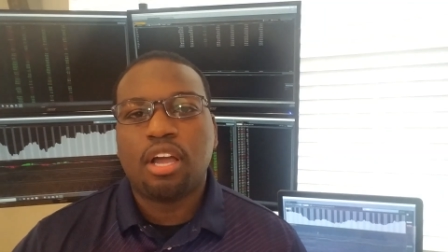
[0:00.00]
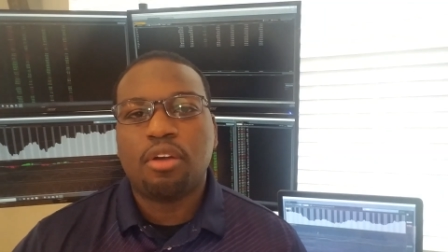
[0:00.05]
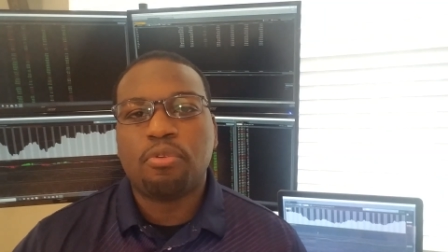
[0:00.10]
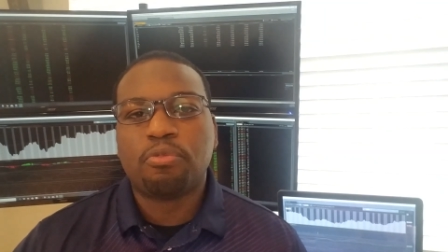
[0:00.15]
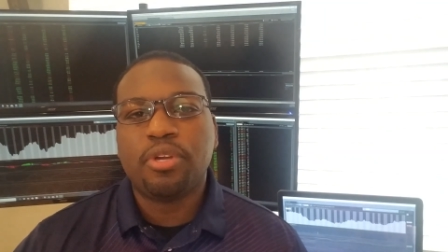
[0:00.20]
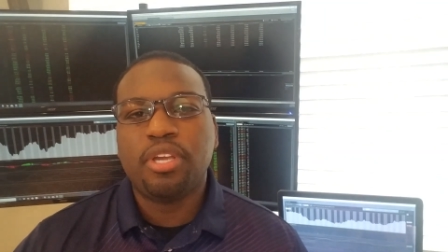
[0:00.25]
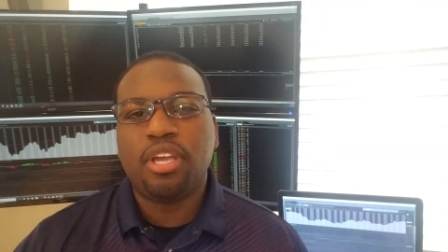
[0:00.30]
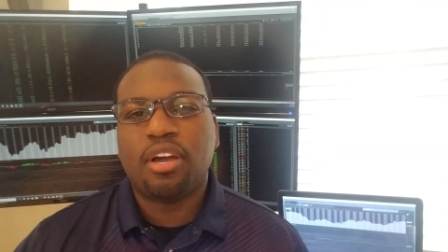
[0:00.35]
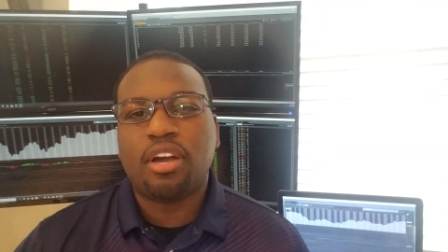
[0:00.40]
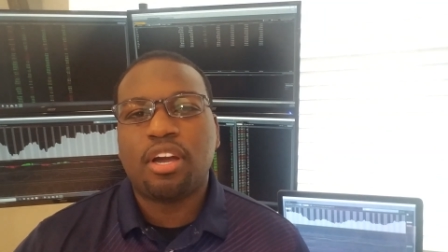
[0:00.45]

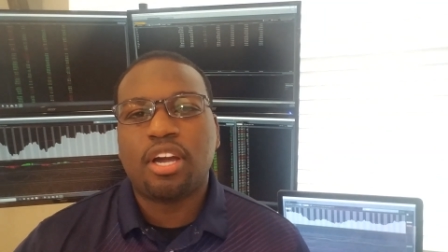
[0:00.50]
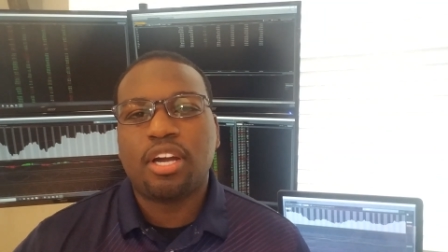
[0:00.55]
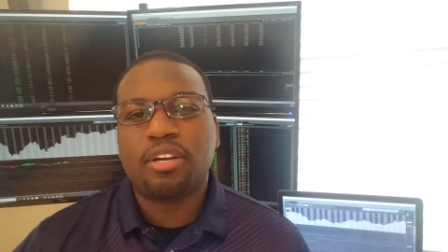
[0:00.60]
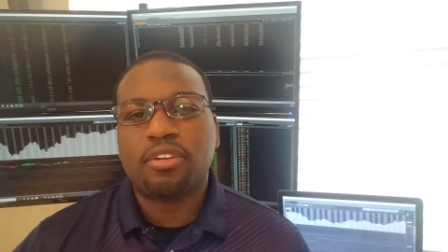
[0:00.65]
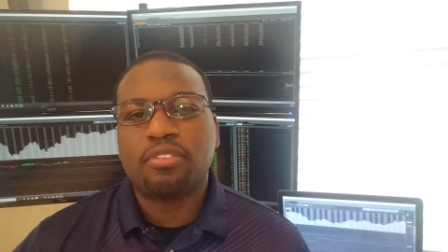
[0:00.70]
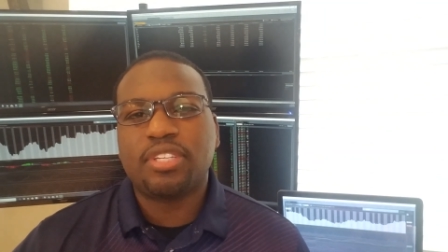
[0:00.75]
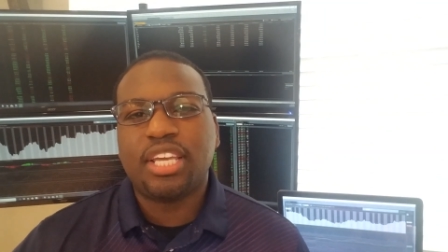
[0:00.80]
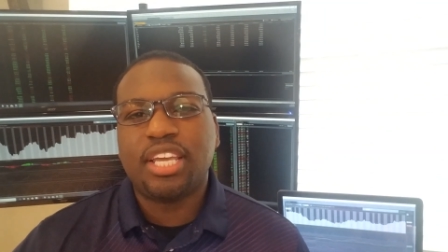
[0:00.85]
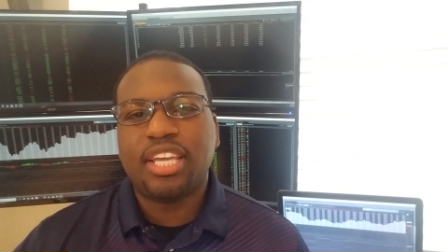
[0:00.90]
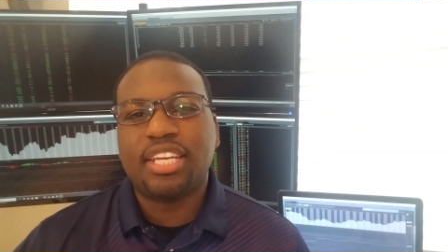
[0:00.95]
we
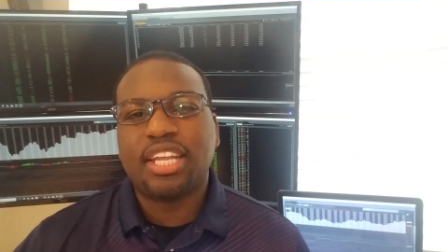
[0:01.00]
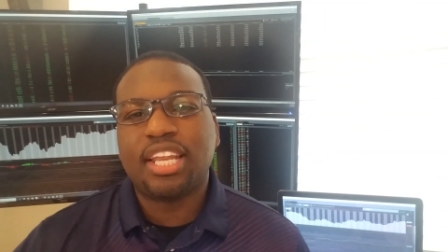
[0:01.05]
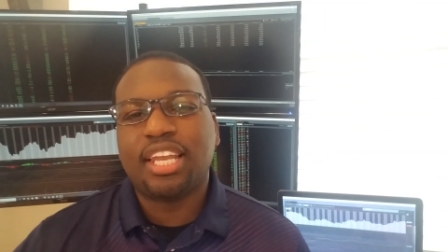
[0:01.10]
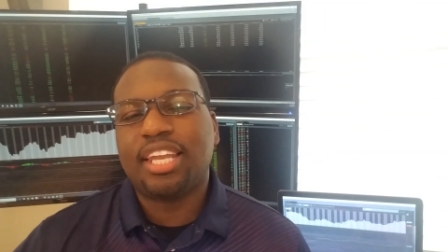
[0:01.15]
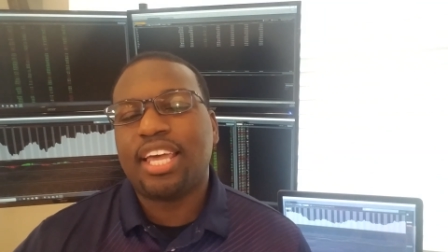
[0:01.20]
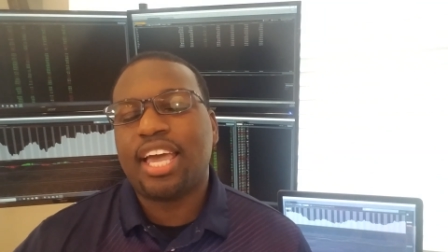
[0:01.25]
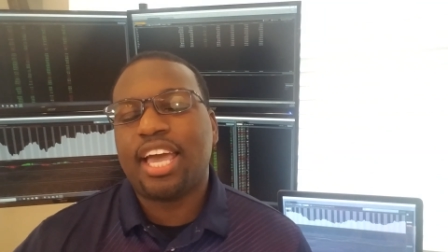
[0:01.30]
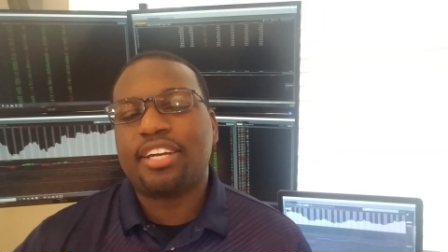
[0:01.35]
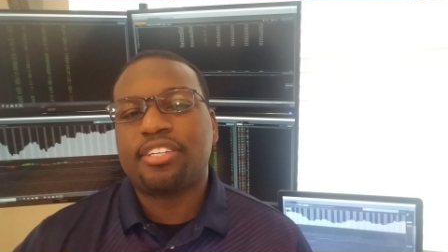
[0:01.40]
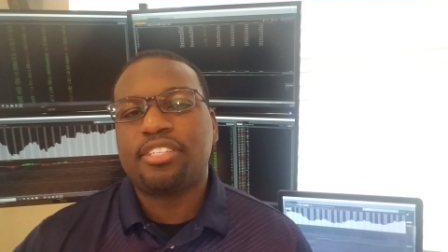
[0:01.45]
are in the
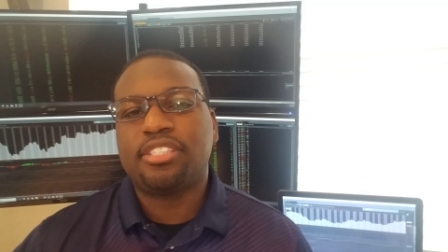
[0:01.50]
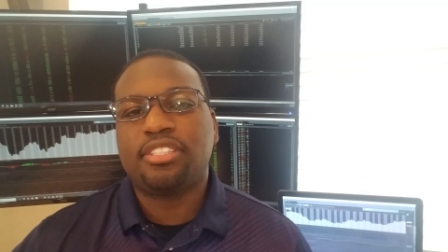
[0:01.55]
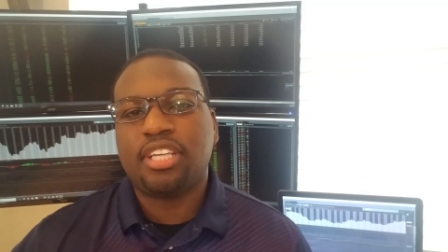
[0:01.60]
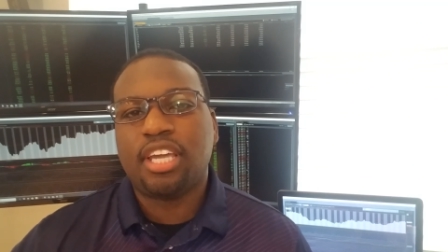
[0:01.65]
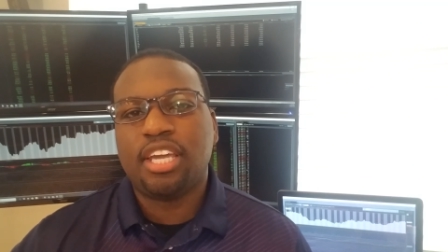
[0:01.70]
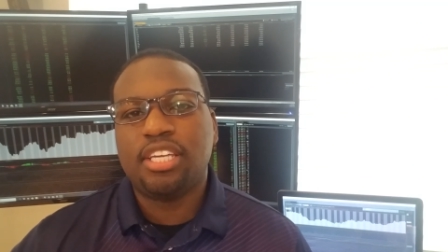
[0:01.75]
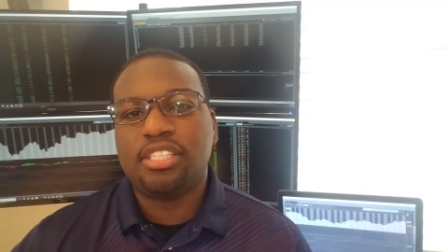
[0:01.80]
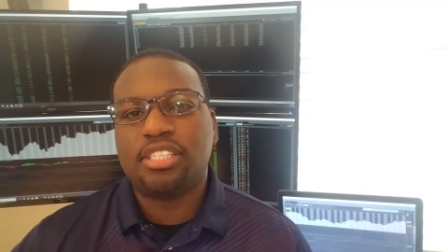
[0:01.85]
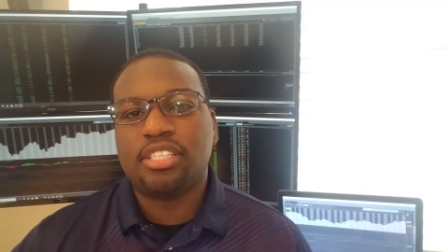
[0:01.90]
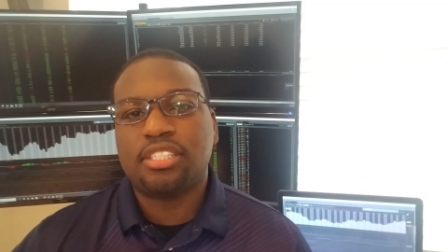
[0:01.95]
latter
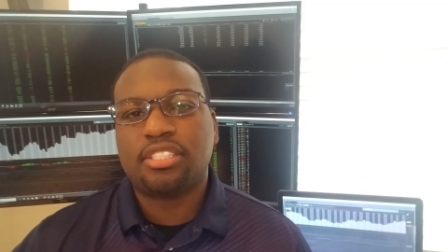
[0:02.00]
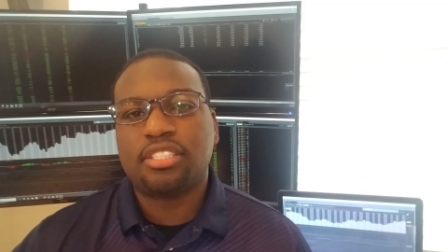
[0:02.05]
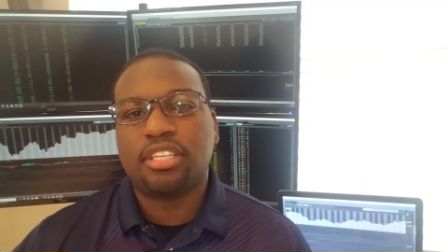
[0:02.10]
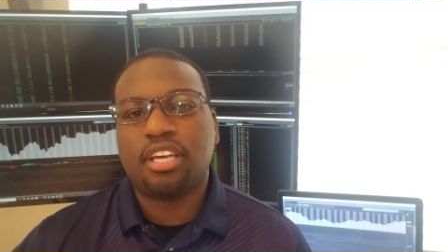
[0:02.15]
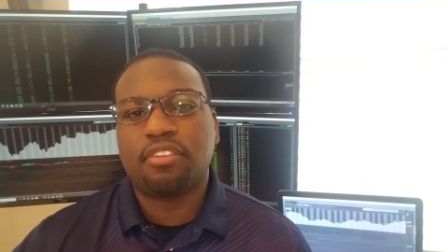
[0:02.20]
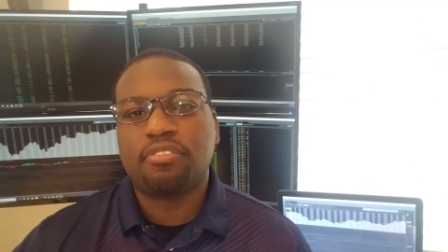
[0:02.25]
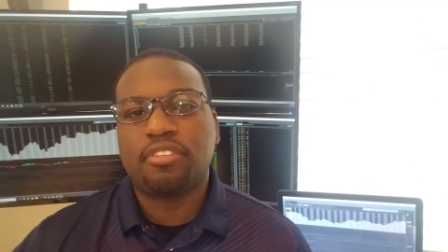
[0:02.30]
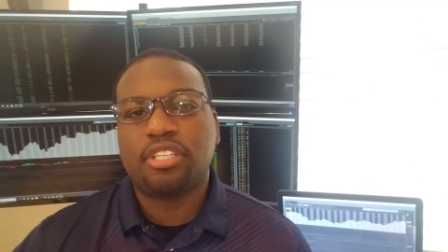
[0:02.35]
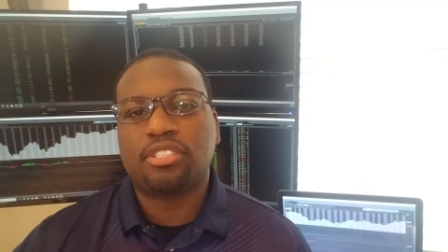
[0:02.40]
stages of